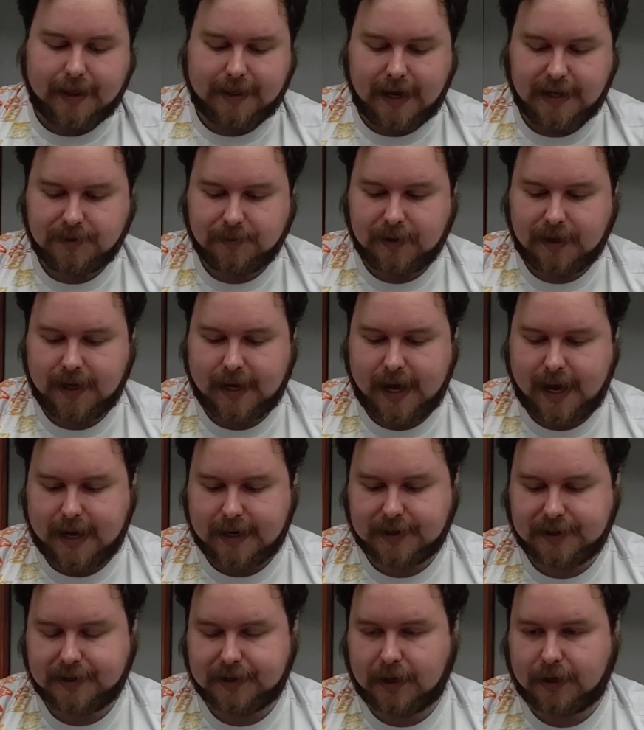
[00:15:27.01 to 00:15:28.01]
That's really
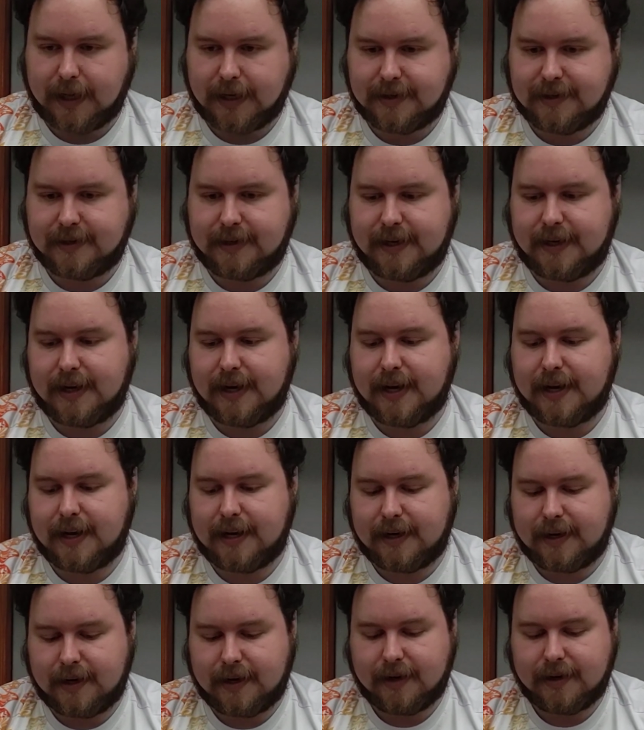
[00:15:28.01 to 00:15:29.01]
it. So let's see.
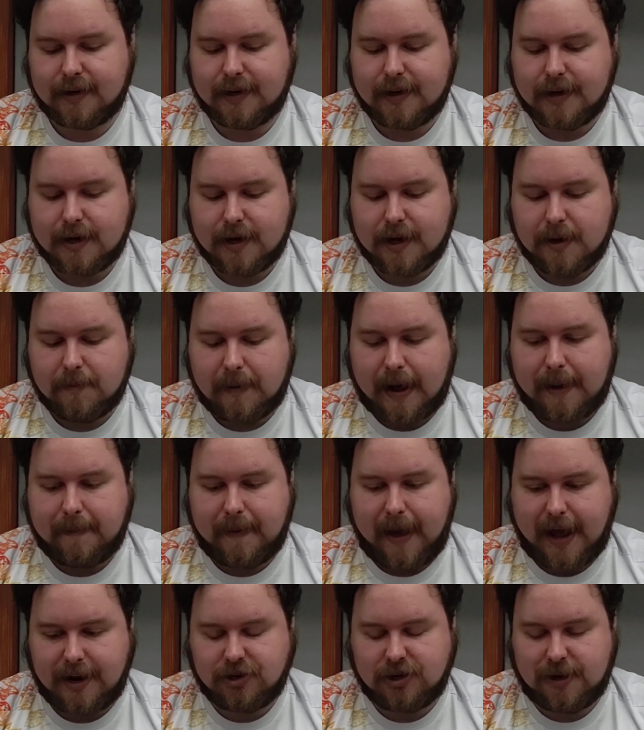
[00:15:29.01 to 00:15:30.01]
In my
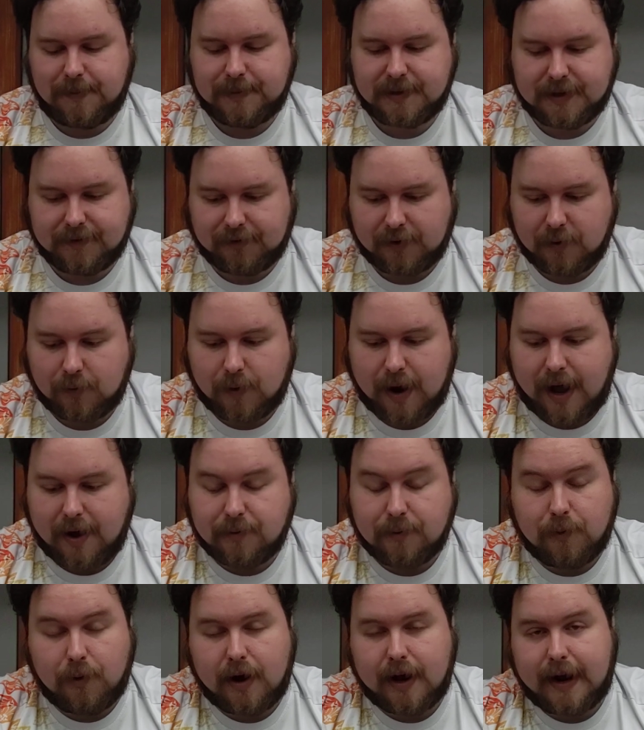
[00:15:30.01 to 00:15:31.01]
matchups for
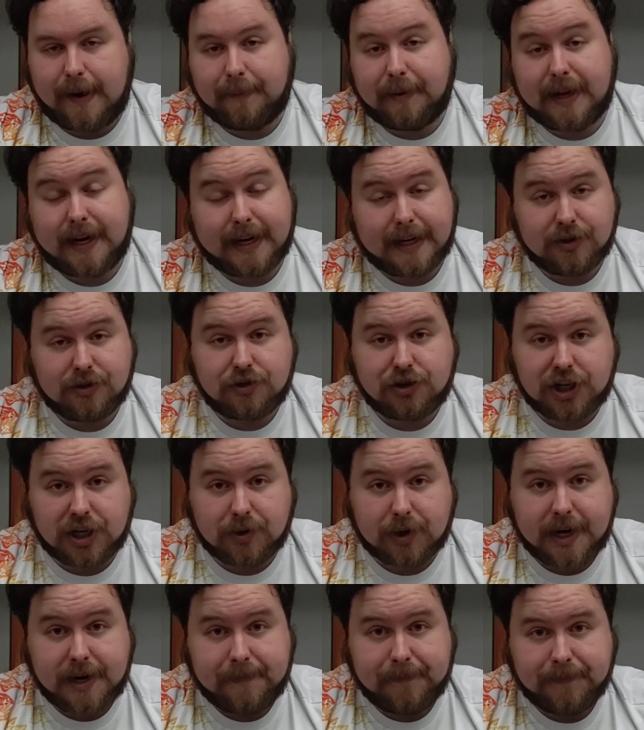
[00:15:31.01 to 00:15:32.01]
round 1, I played against
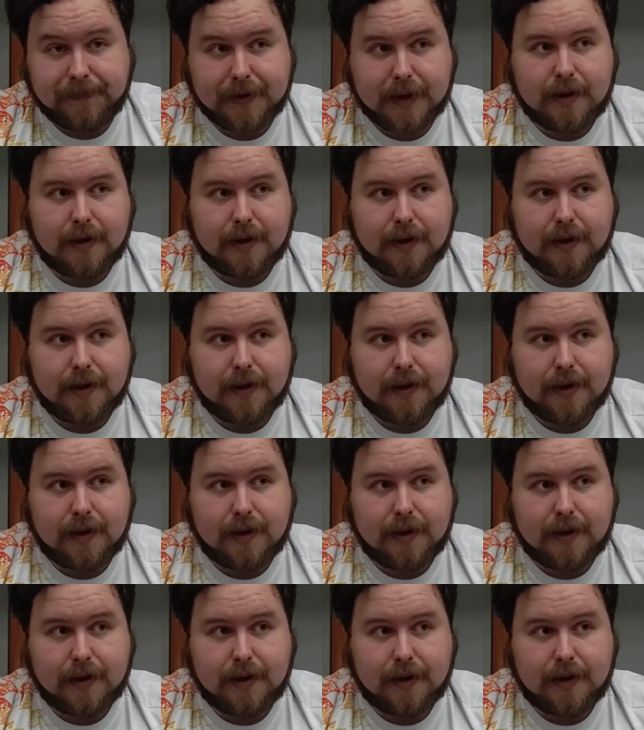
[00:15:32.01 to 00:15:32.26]
Jiren.